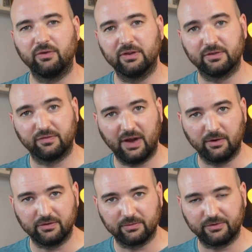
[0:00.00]

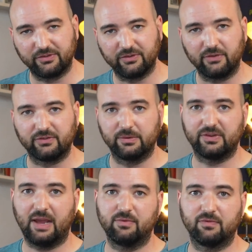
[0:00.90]
interference, which is also a
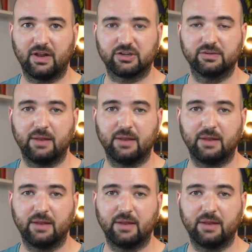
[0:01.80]
type of reflection.